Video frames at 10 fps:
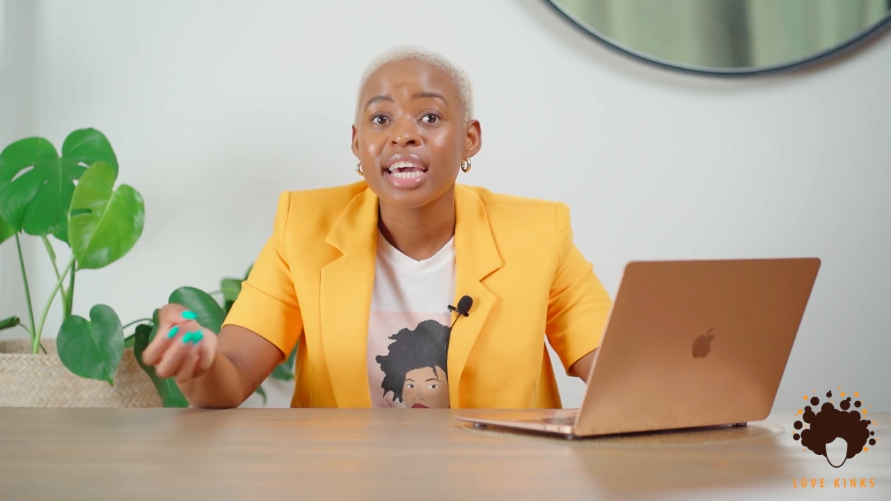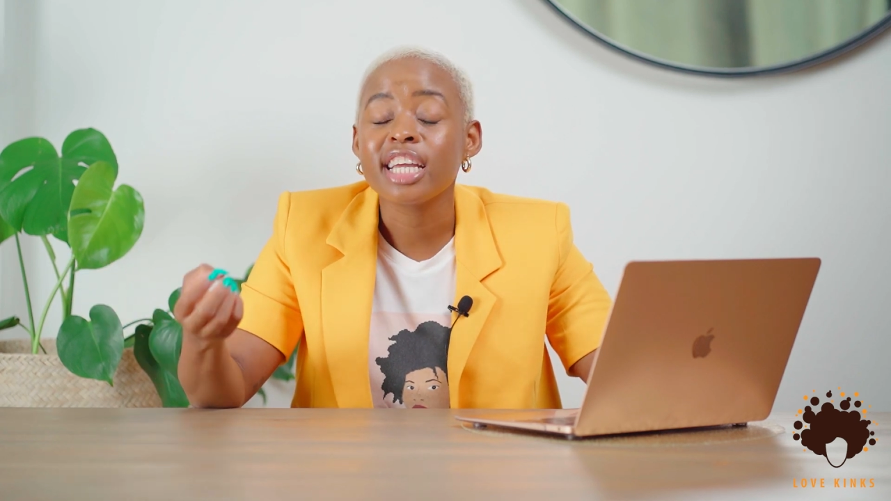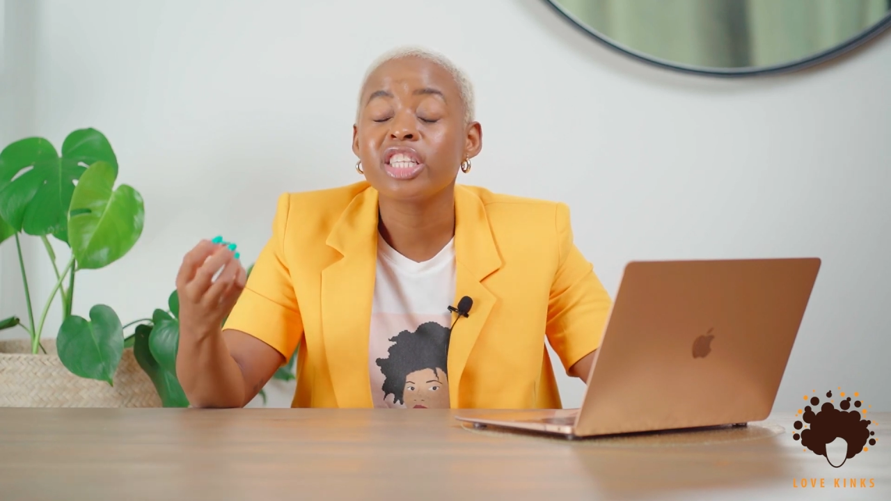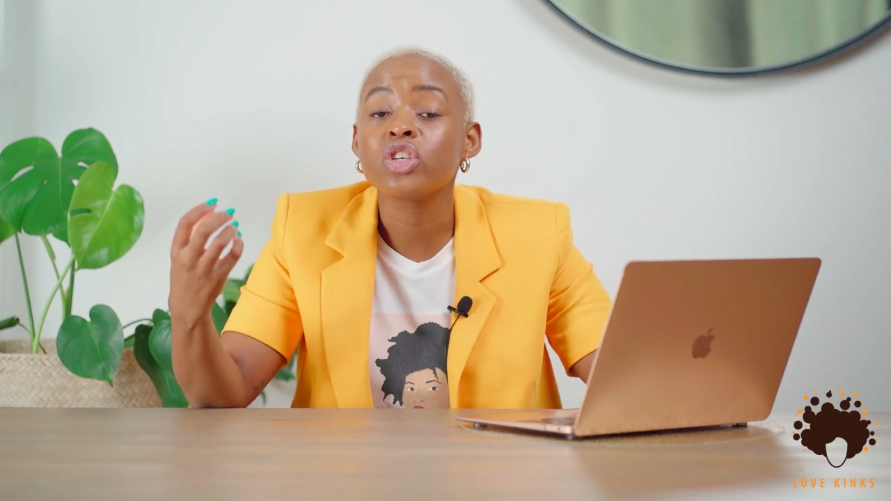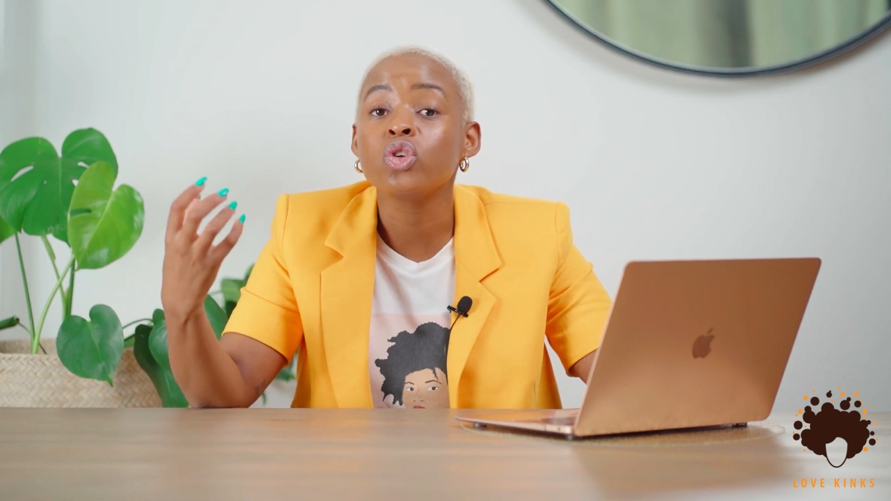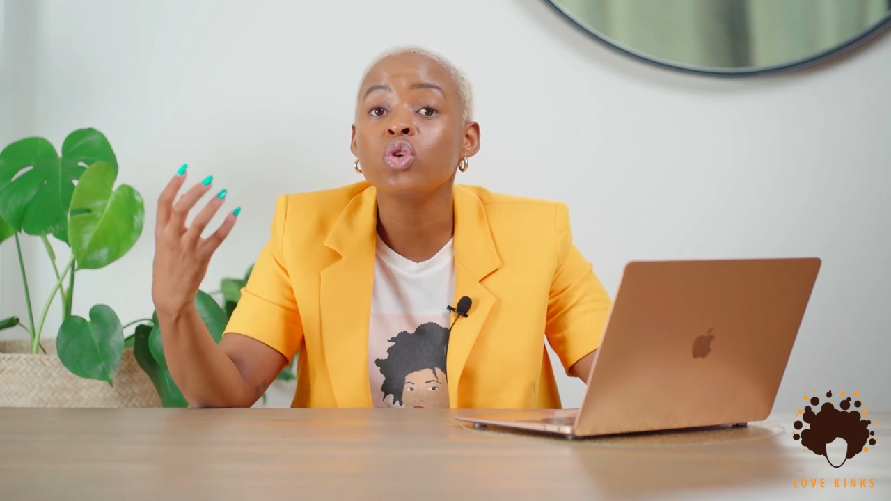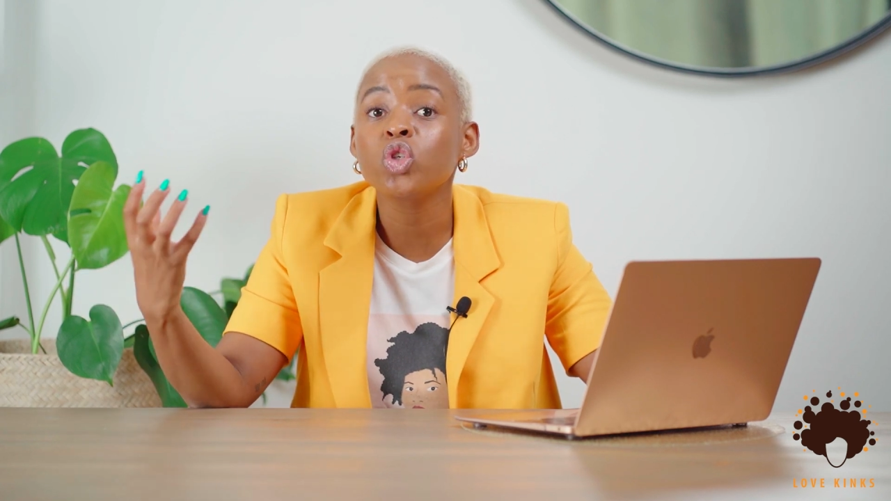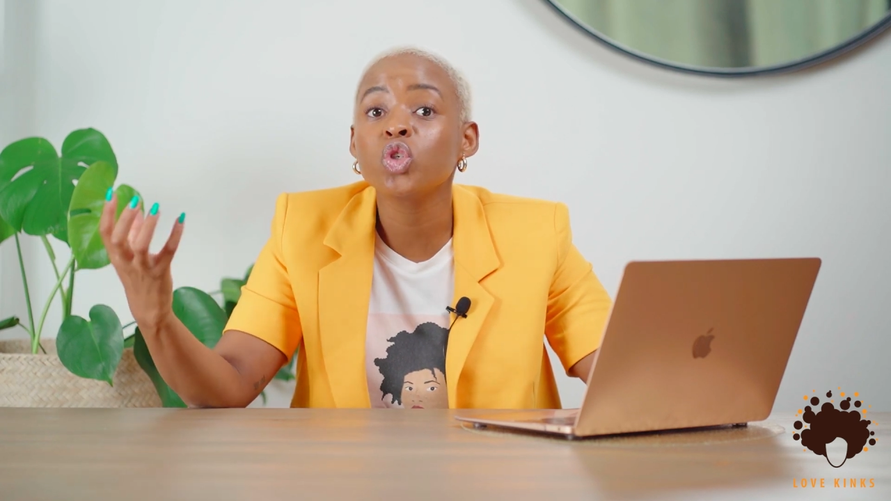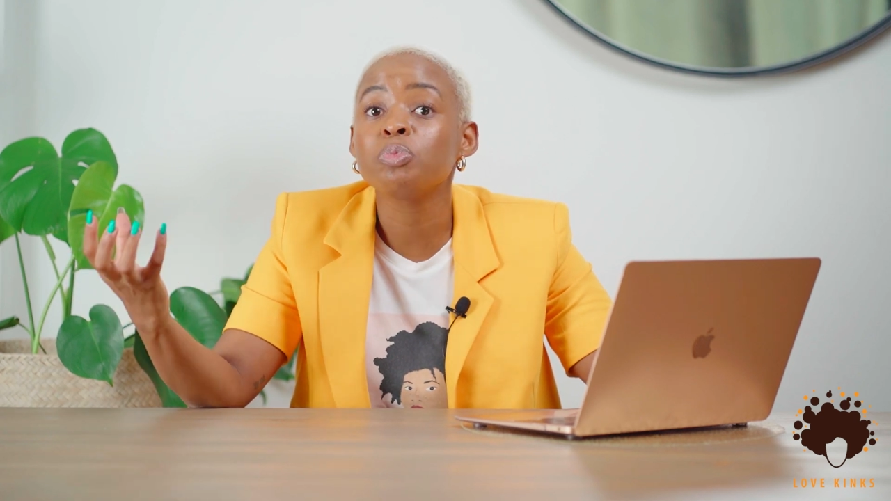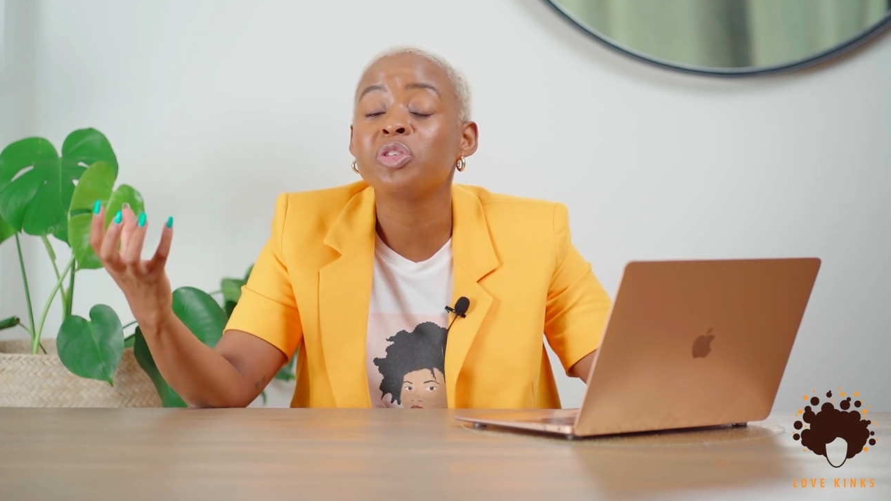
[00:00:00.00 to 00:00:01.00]
It's
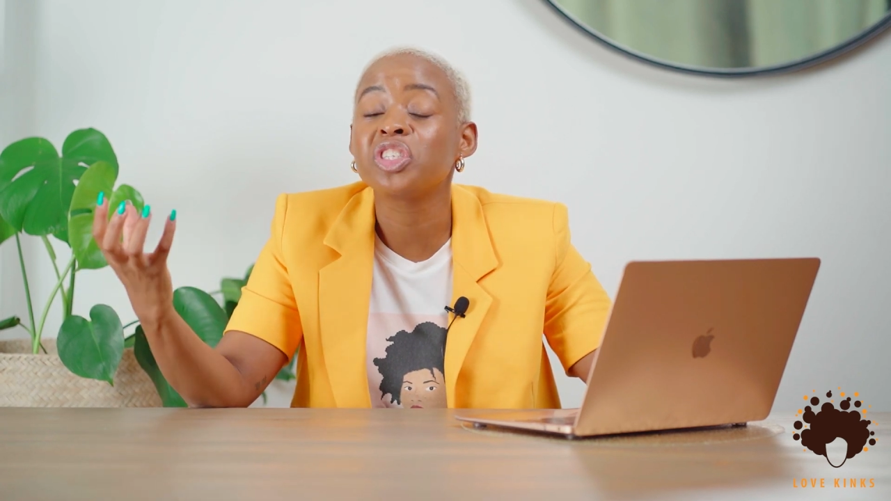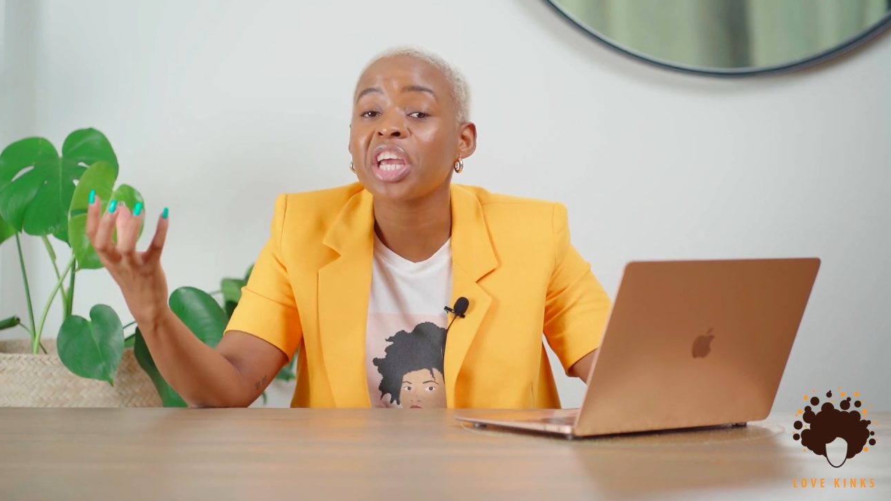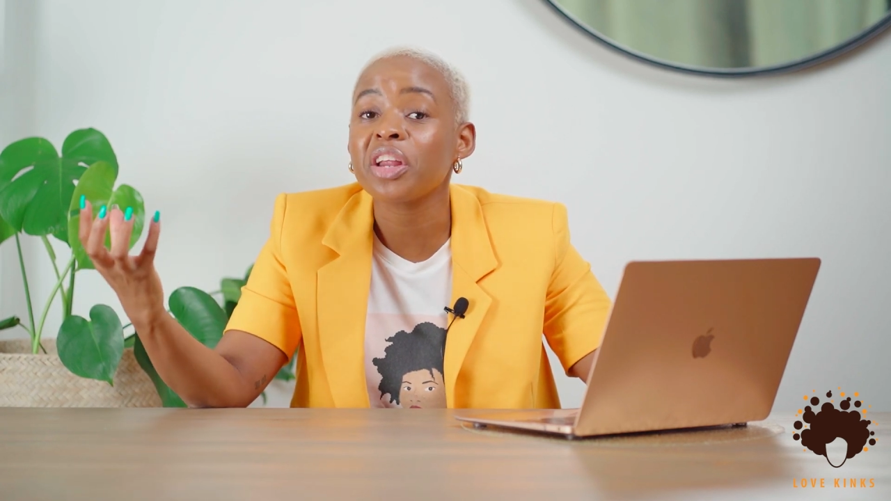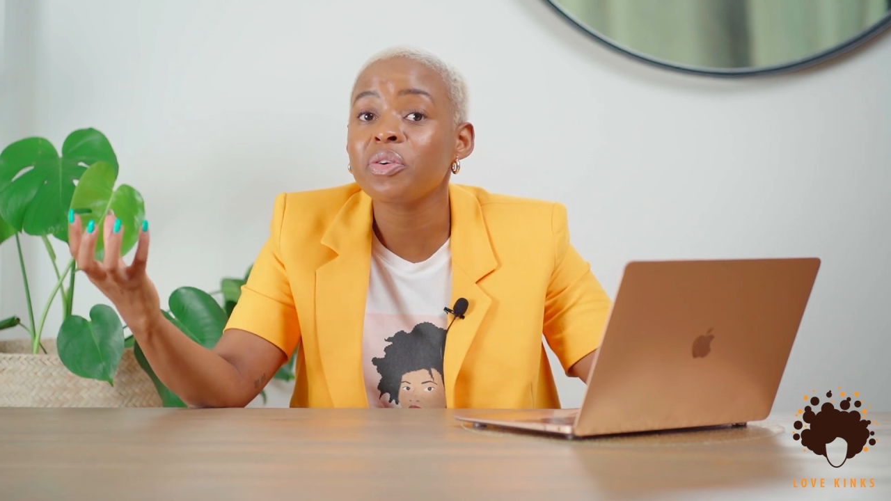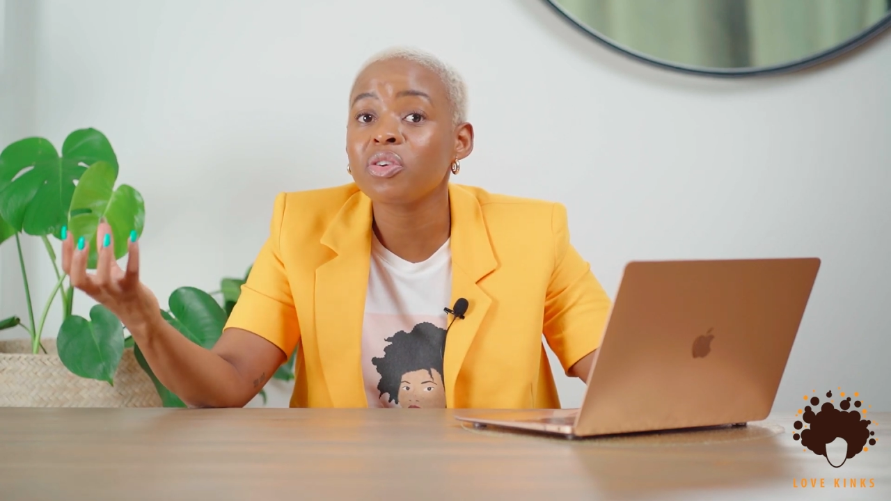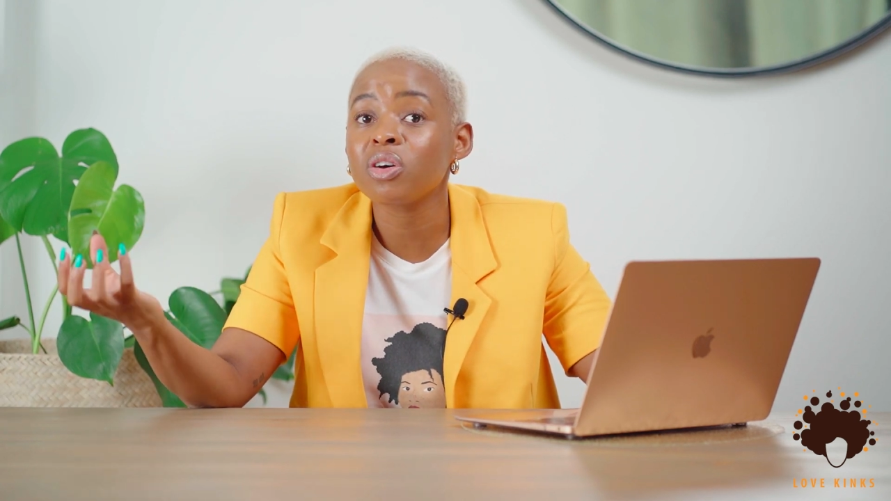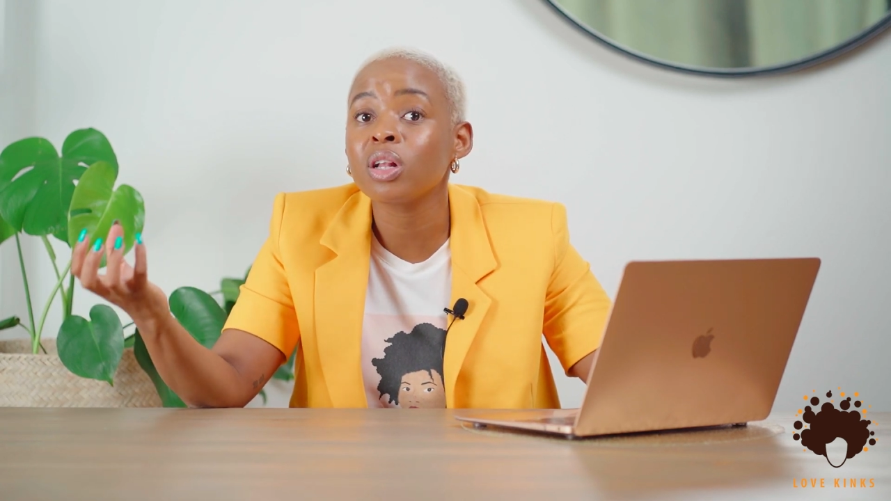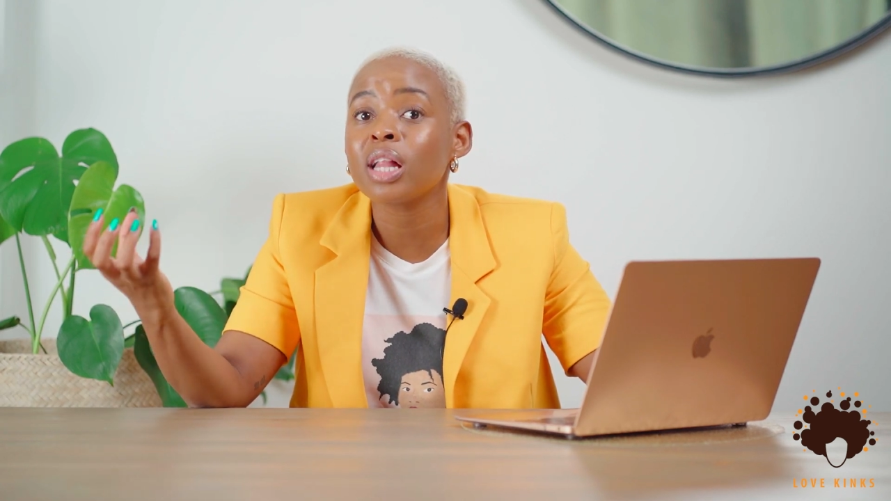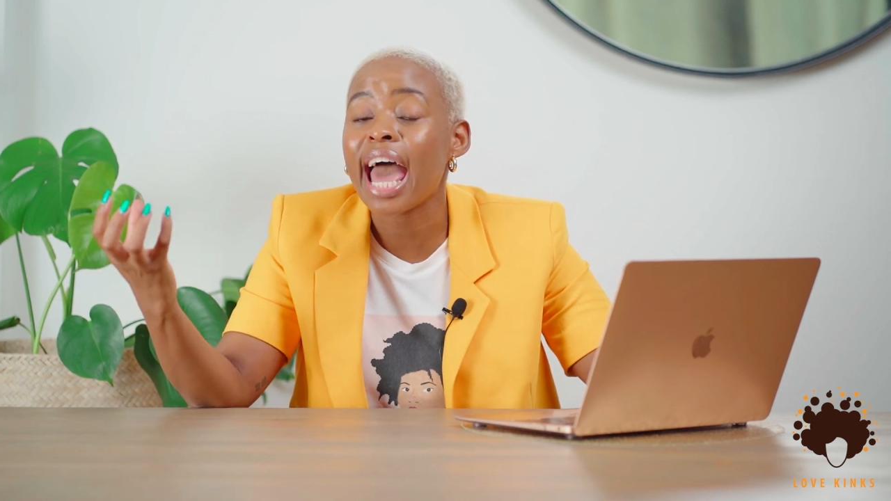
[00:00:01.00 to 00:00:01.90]
YouTube general